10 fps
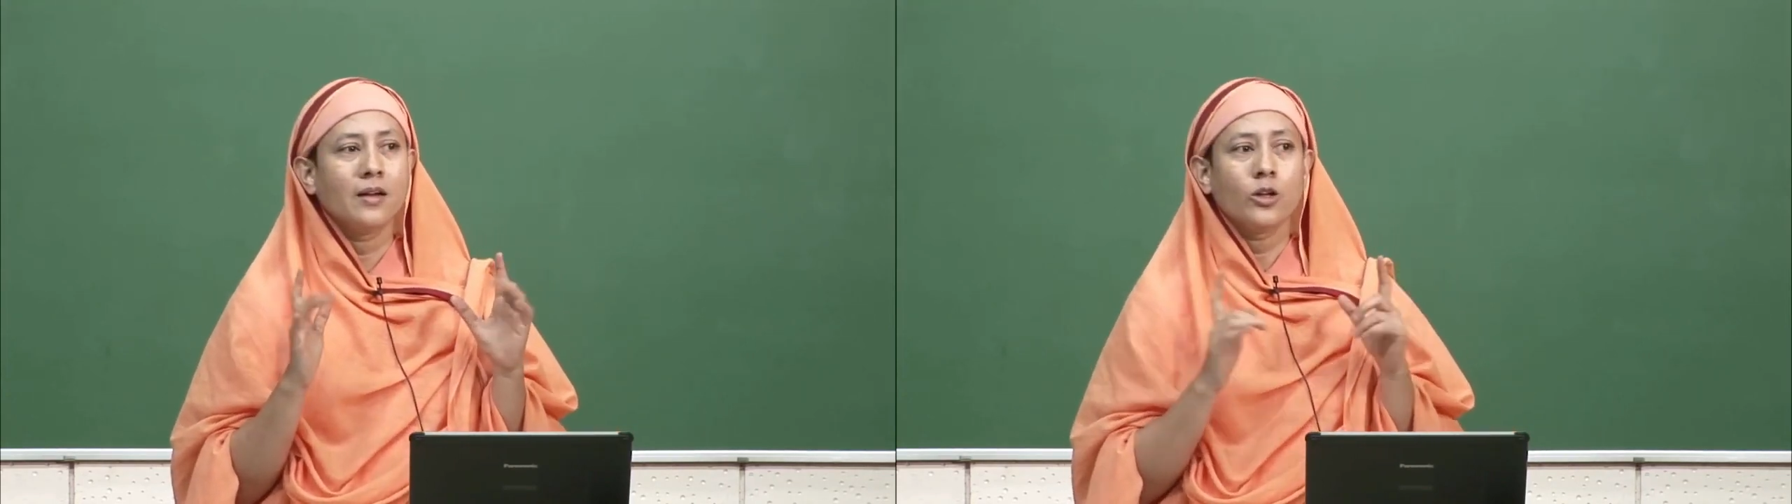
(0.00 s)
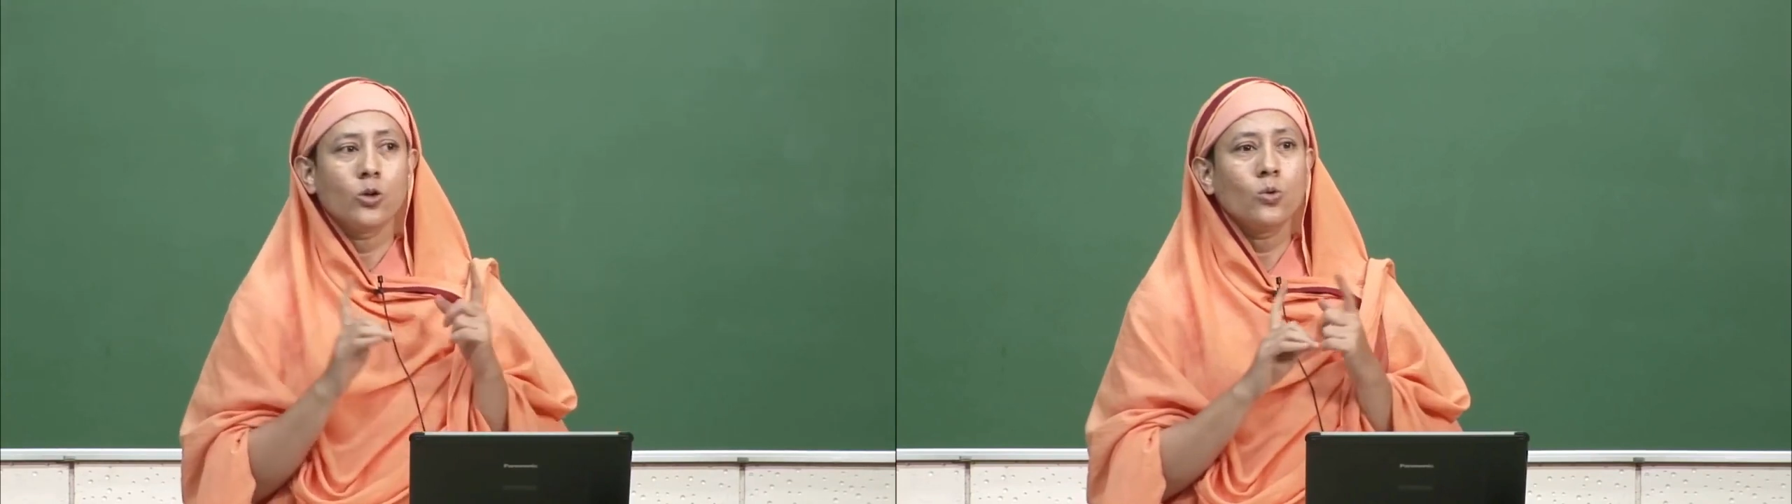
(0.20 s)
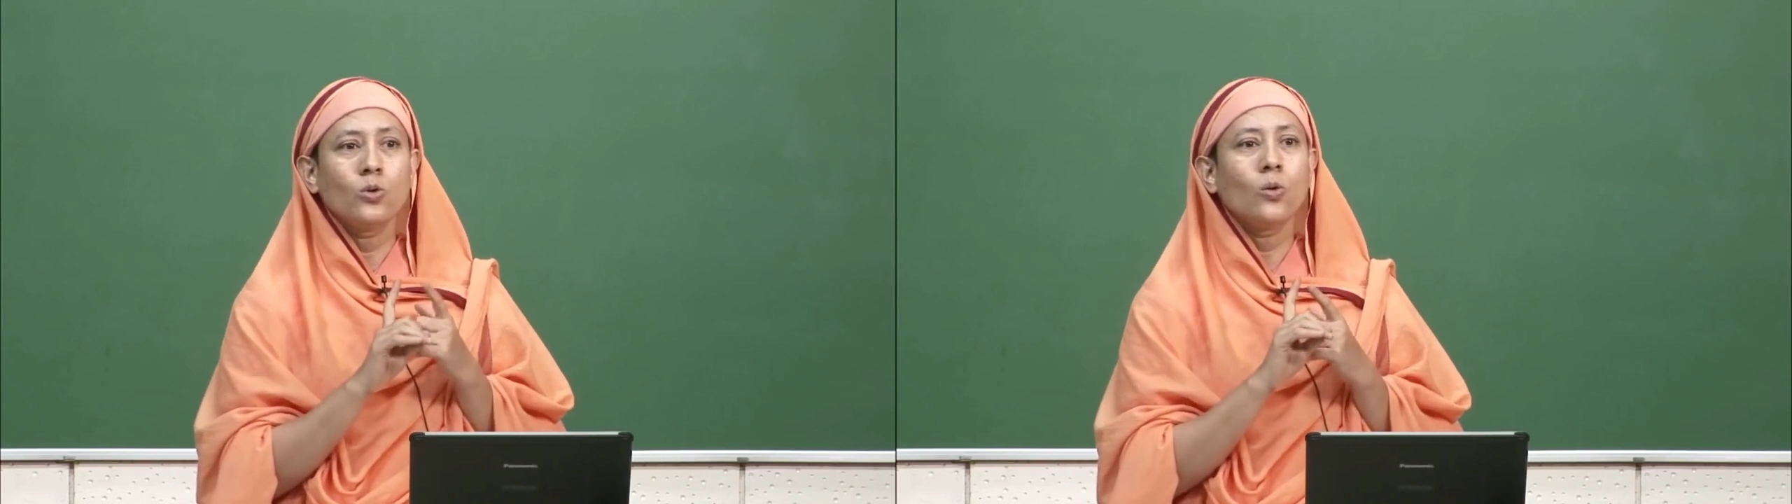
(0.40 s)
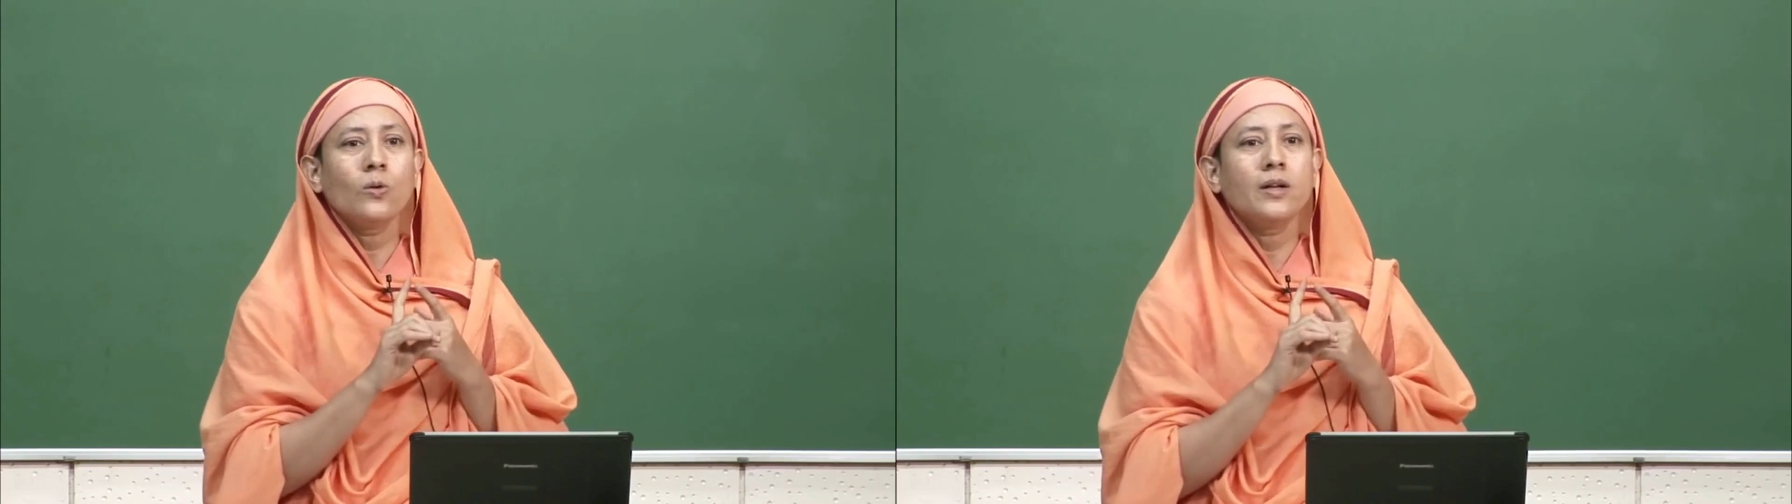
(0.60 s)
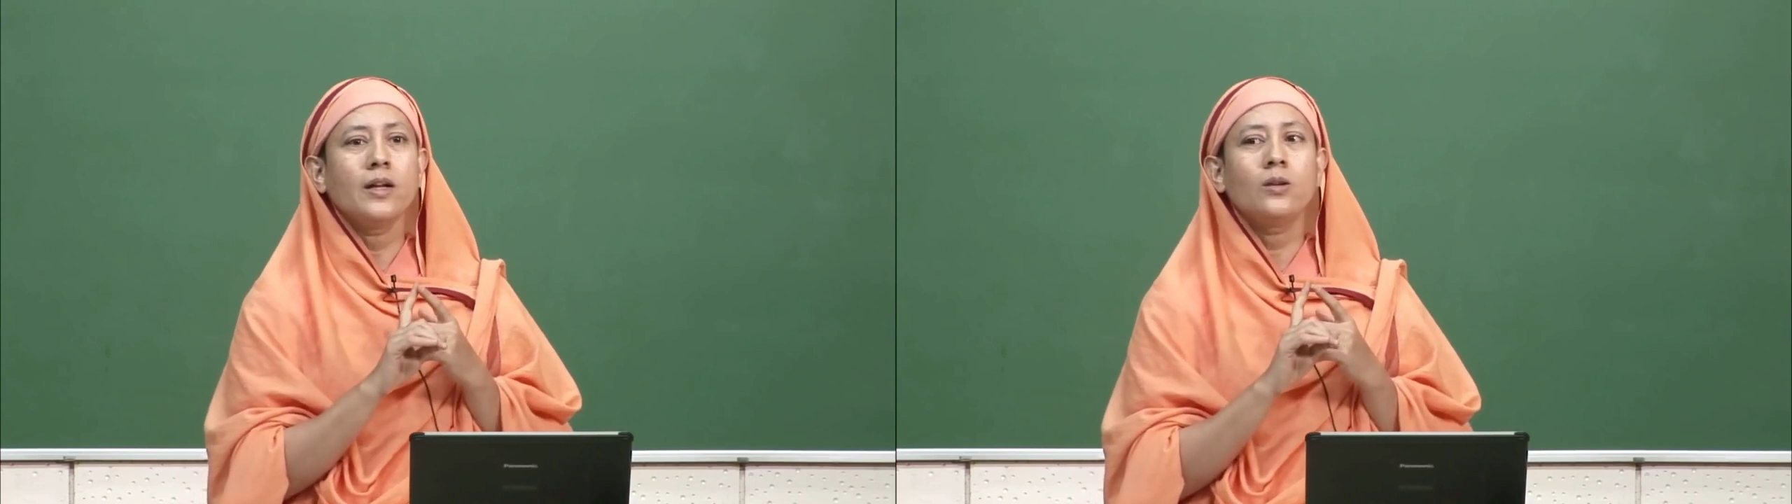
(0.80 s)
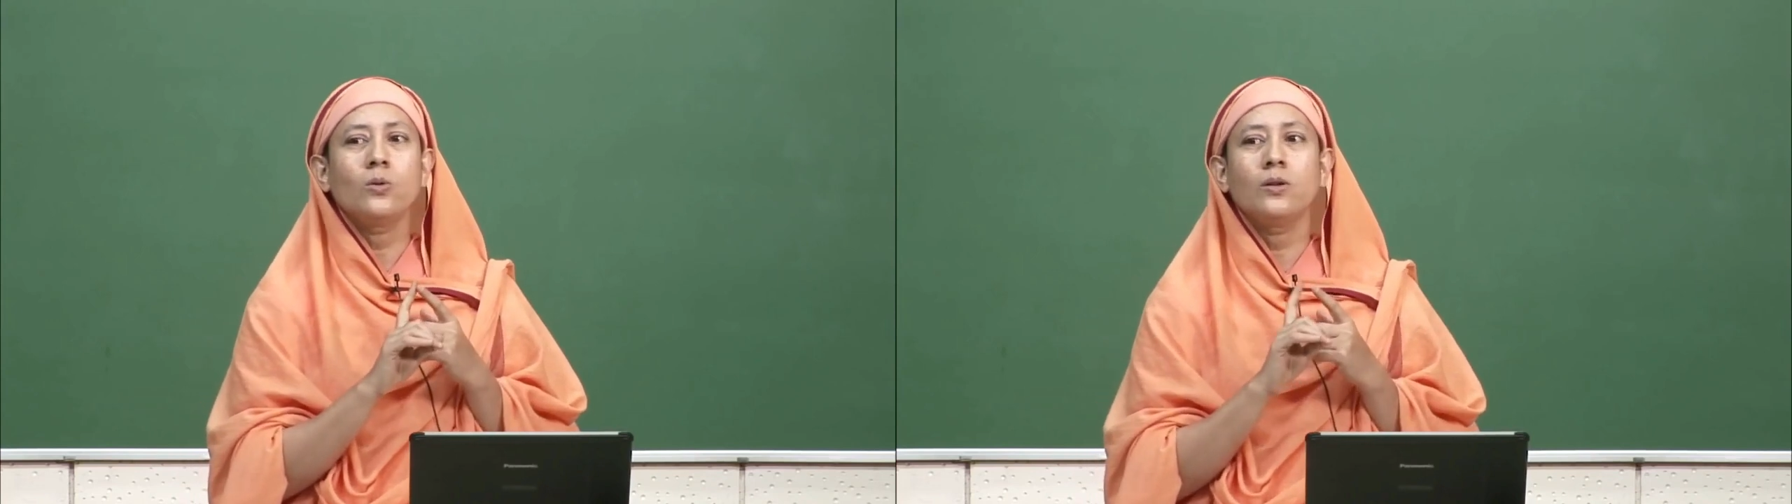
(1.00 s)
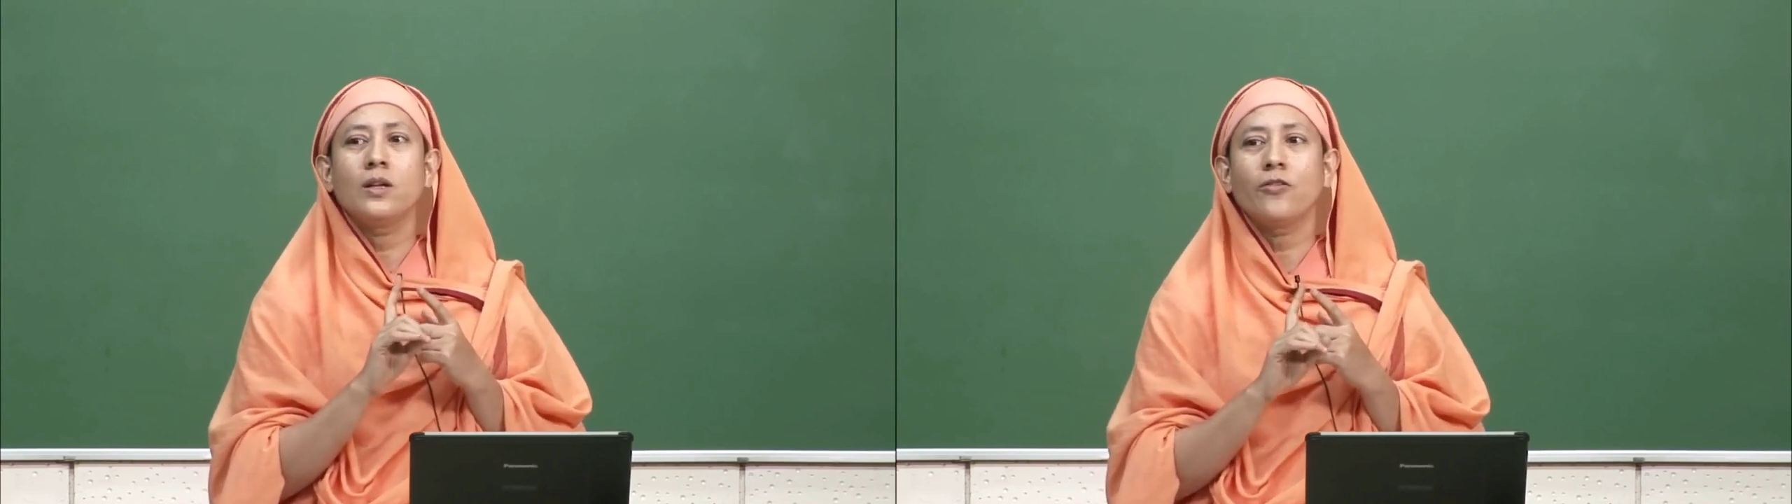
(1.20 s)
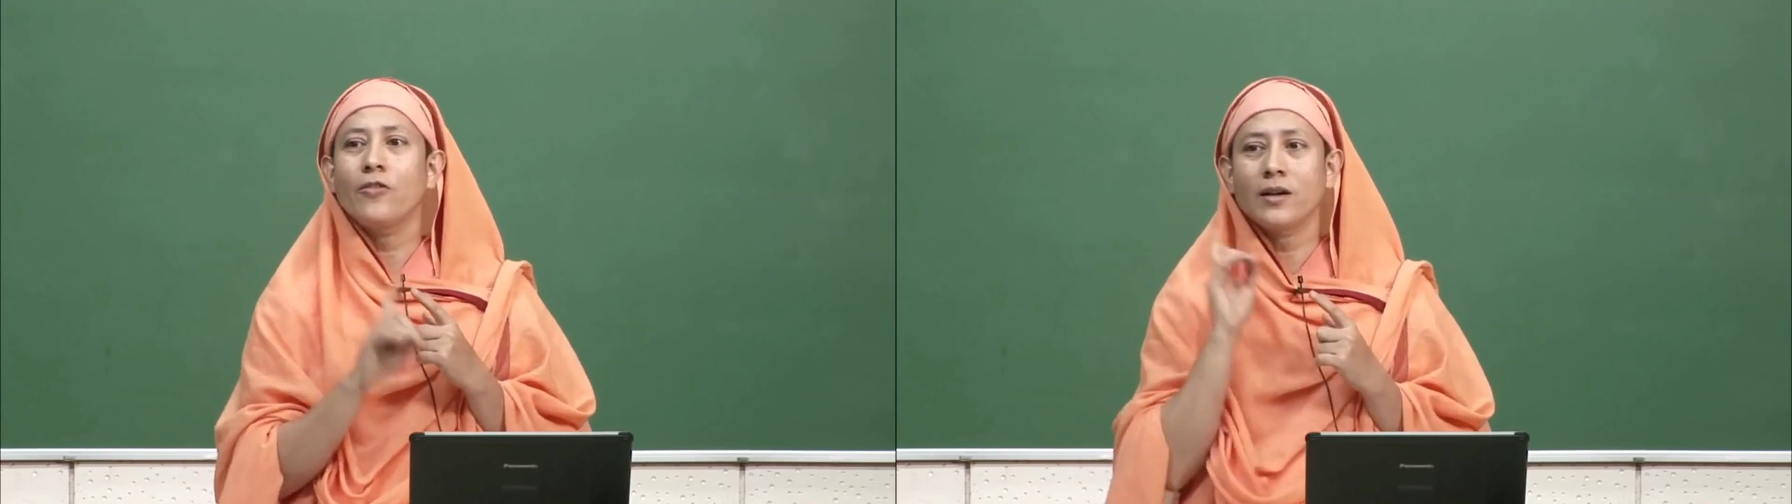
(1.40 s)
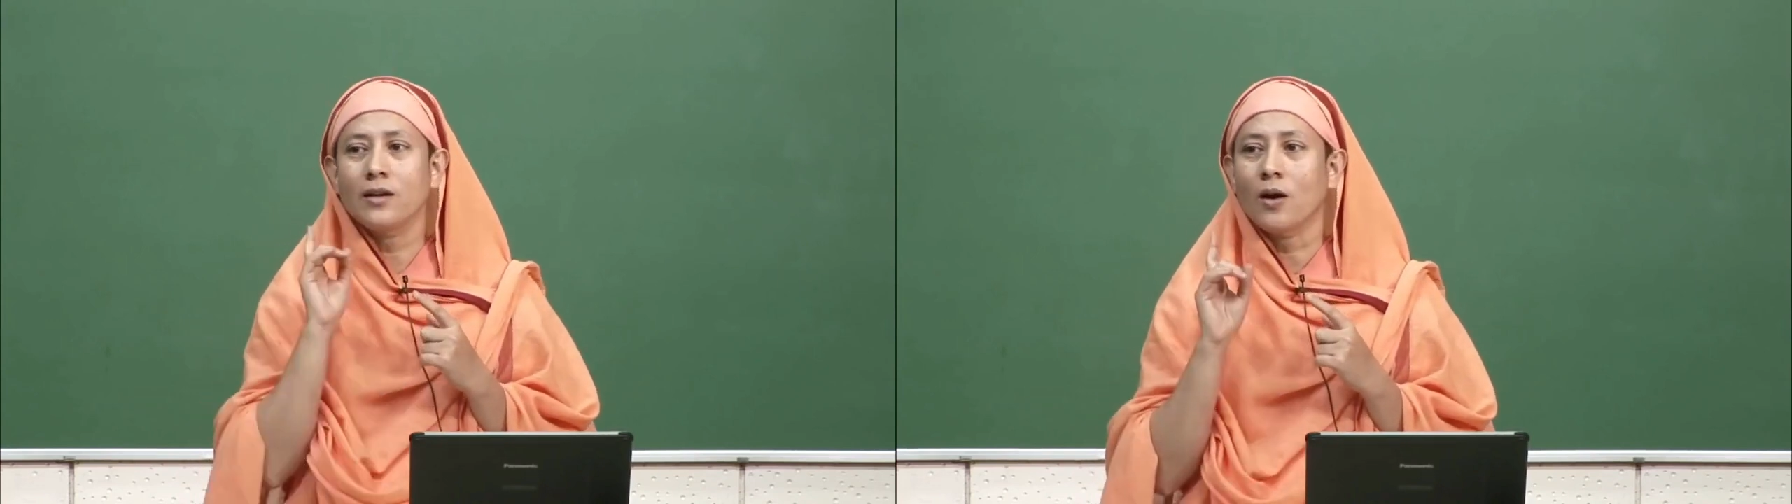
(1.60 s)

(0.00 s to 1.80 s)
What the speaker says: you don't need to defend